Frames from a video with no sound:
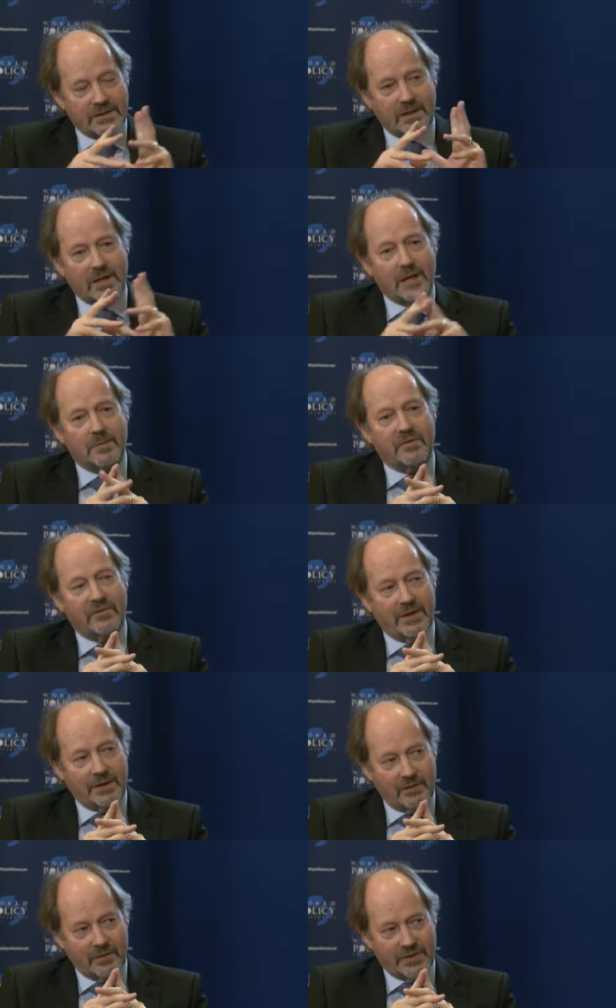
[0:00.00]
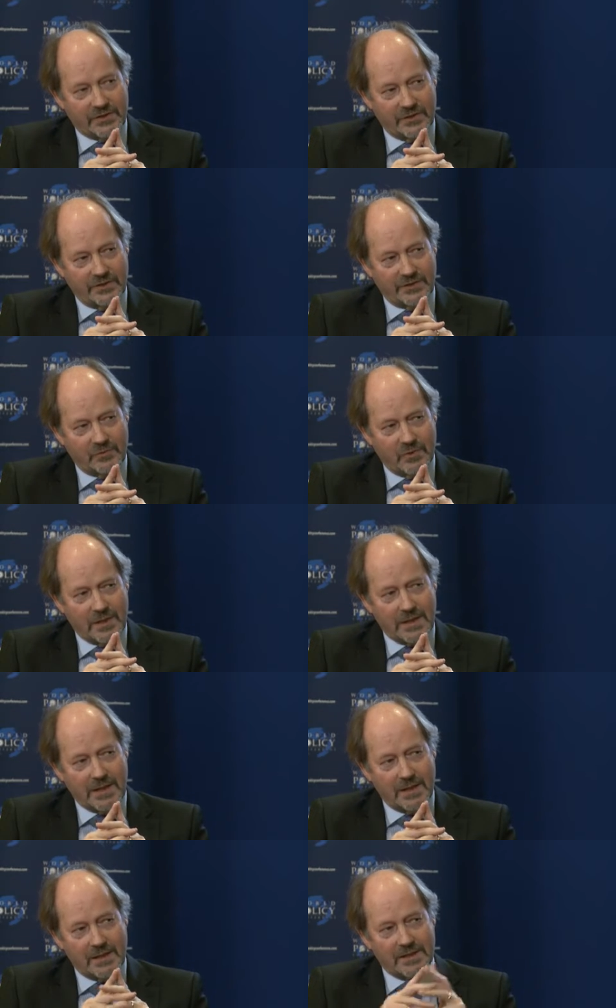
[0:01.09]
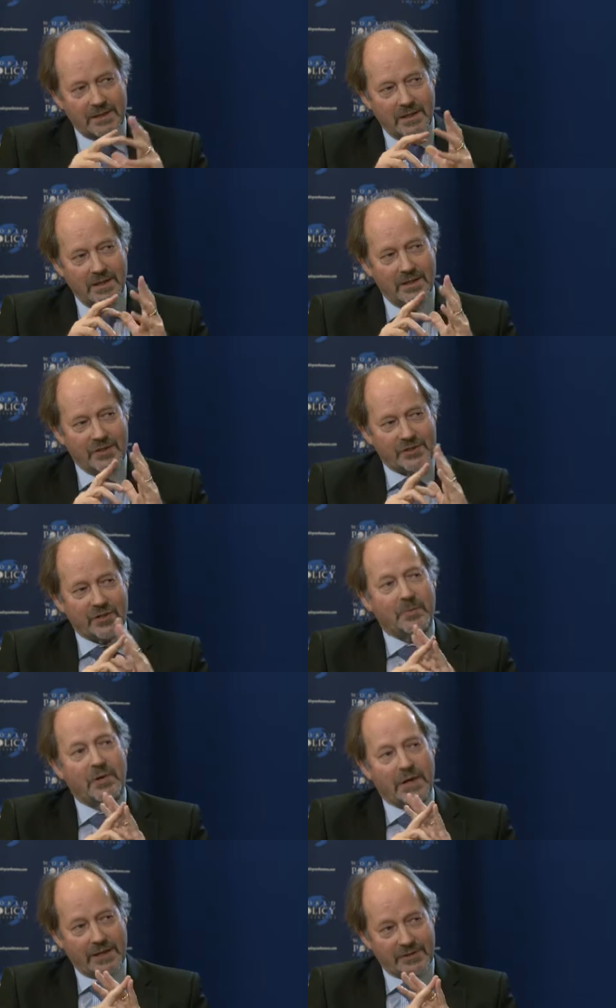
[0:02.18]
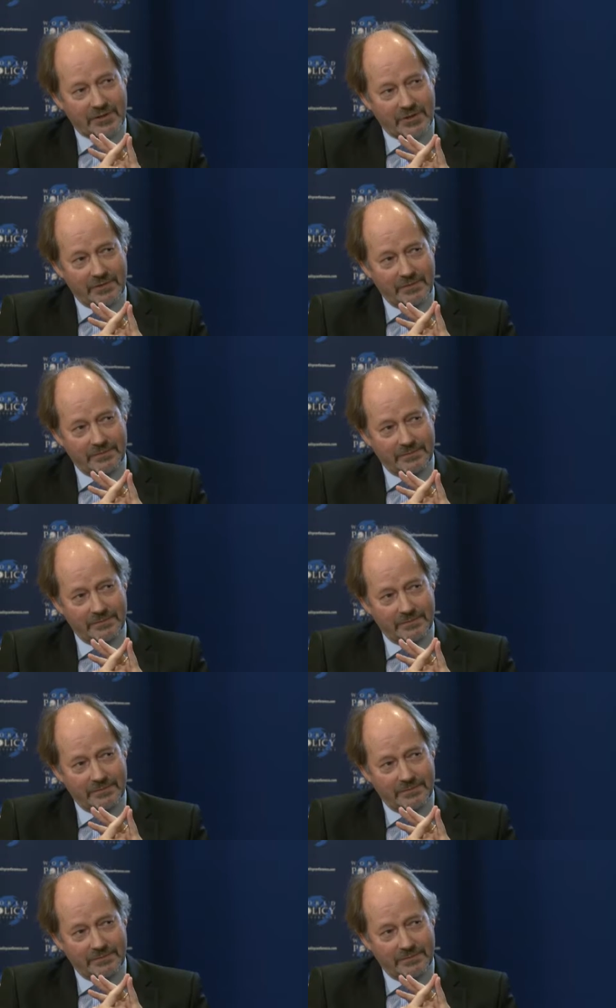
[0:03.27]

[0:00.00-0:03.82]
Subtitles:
Just a couple of final questions. What has surprised you?